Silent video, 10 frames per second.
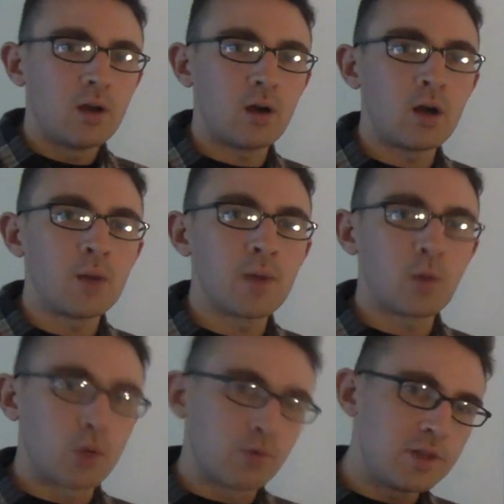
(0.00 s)

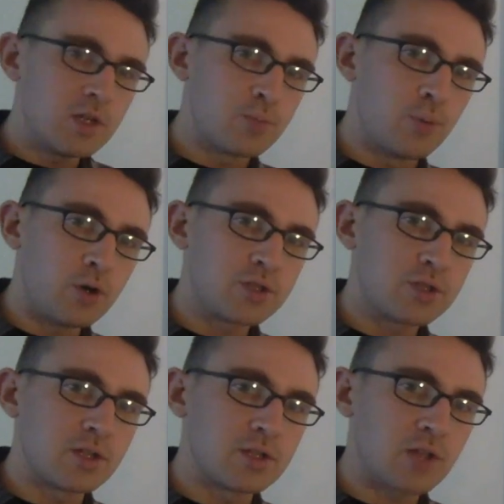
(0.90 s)
And when you read these
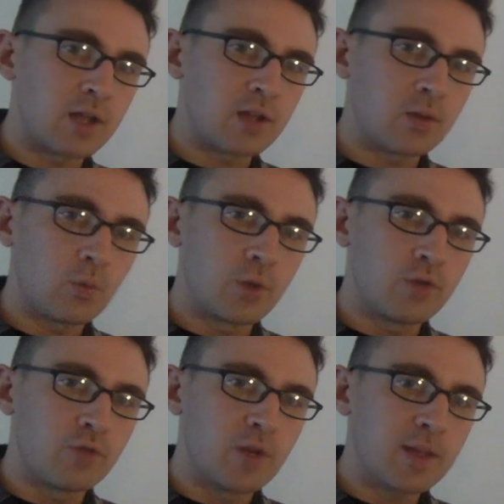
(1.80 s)
books, it's like when
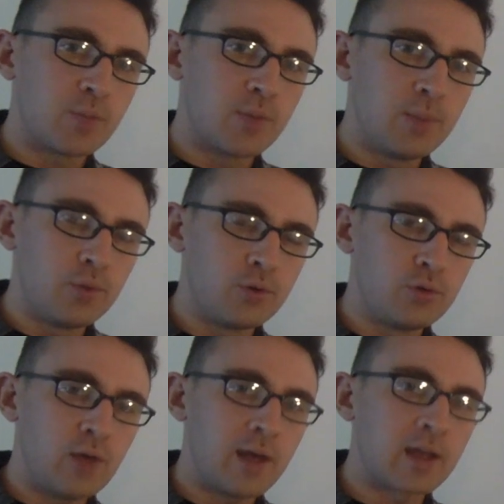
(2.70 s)
you read about the people who
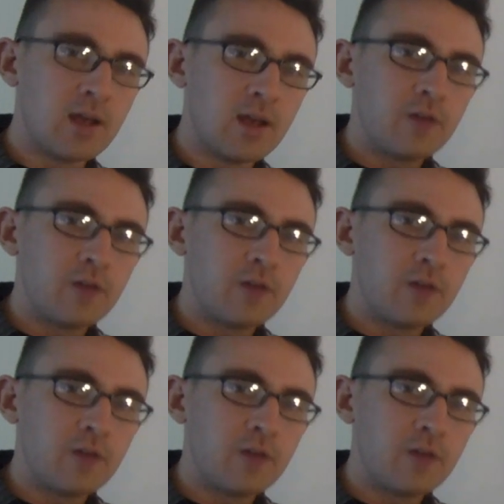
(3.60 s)
like